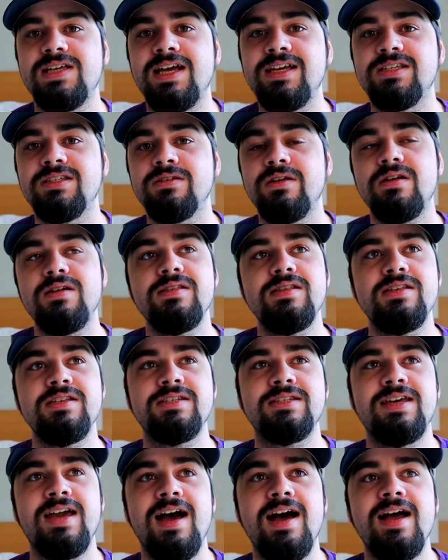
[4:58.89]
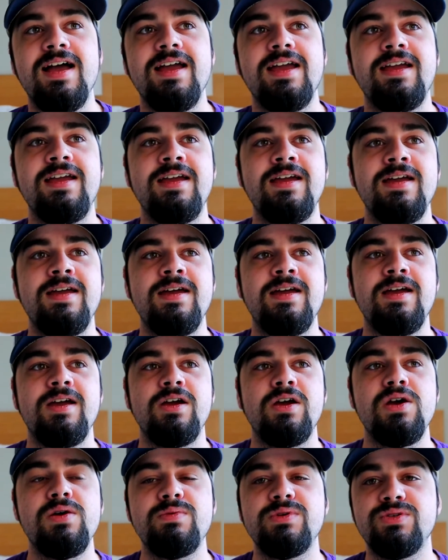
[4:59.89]
I saw this guy
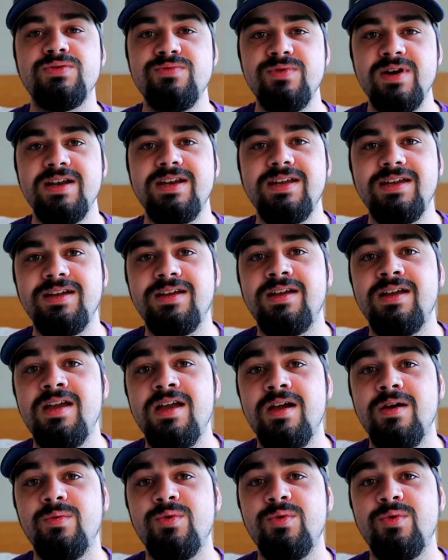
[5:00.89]
who was running